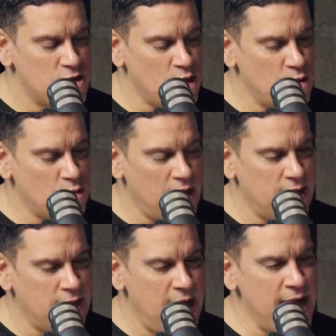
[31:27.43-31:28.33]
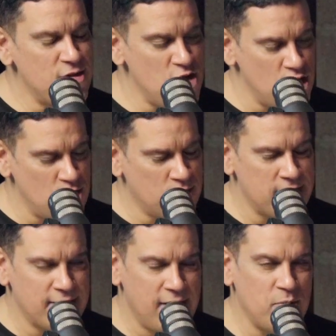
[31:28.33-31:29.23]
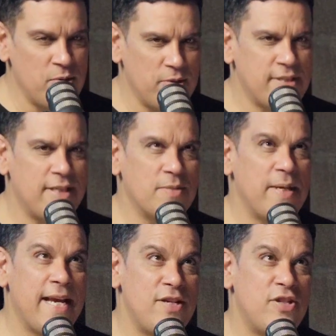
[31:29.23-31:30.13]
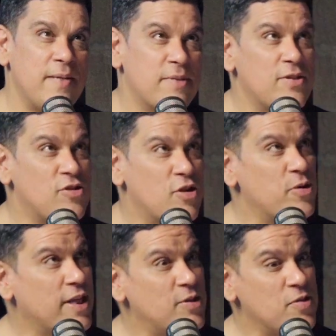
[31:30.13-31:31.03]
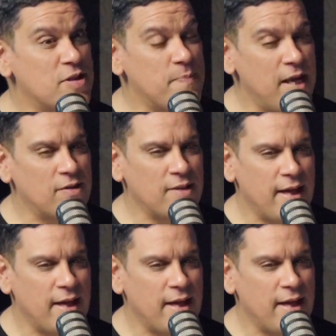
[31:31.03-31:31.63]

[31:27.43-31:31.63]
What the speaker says: so I know, because everyone always tells me, hey, James, on the show, you got to do this better.